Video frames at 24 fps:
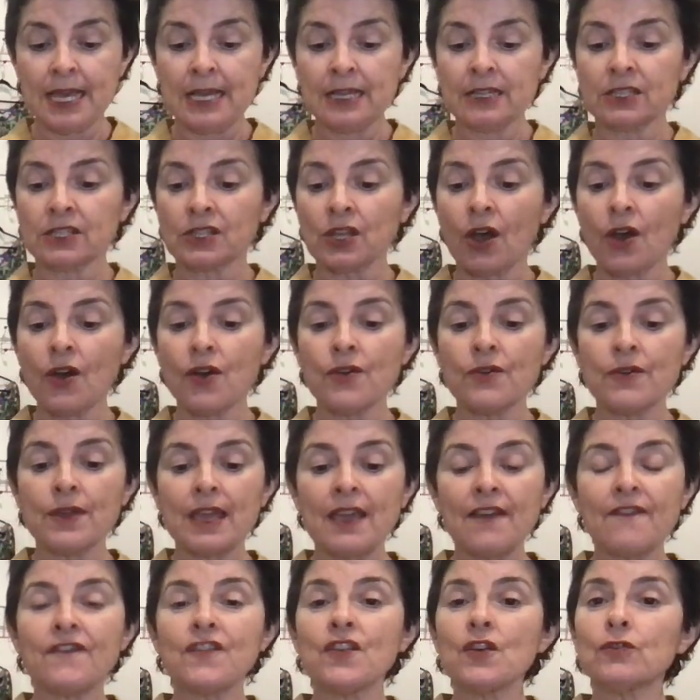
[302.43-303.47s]
So
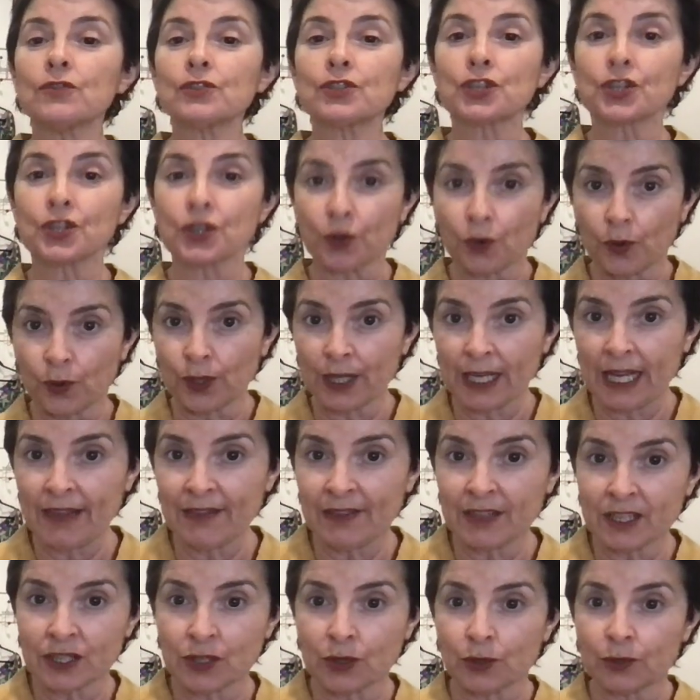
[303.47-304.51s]
if you're short in
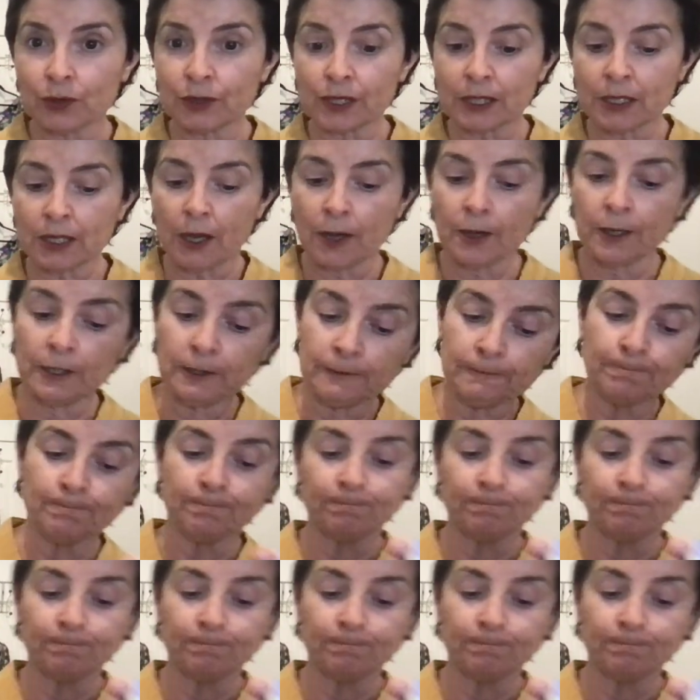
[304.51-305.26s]
the torso,